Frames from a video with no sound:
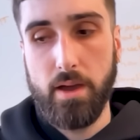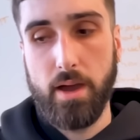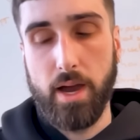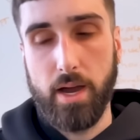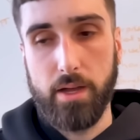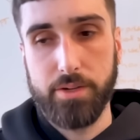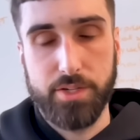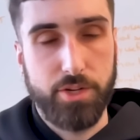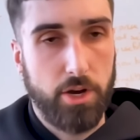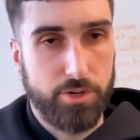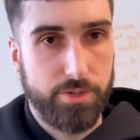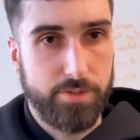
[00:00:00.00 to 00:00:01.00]
to
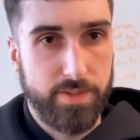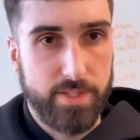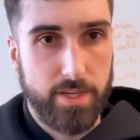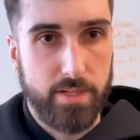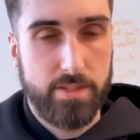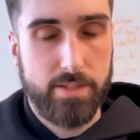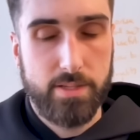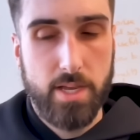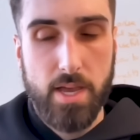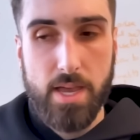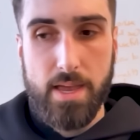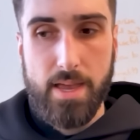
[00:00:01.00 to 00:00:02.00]
doctor's visits,
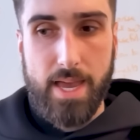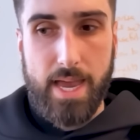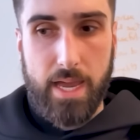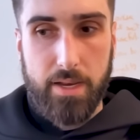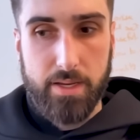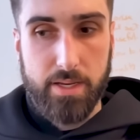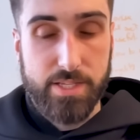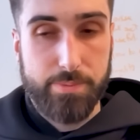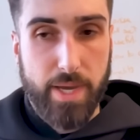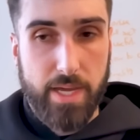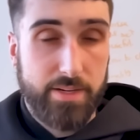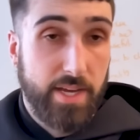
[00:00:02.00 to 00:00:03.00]
and it can
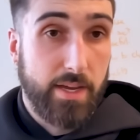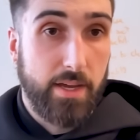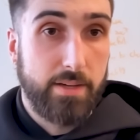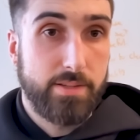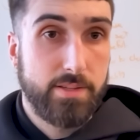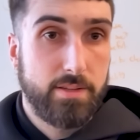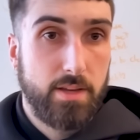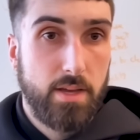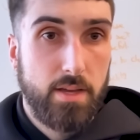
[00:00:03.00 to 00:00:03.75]
span decades.